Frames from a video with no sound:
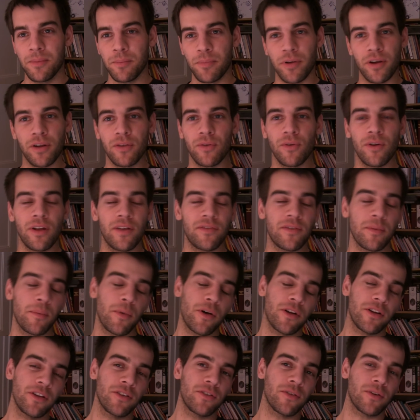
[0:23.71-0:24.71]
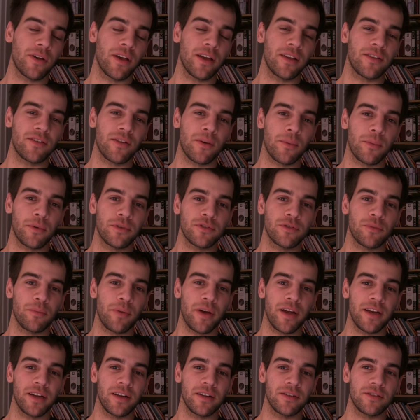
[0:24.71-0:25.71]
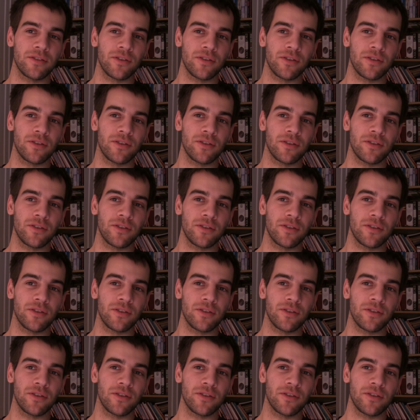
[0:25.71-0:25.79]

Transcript: but I don't have the money to get someone to paint it.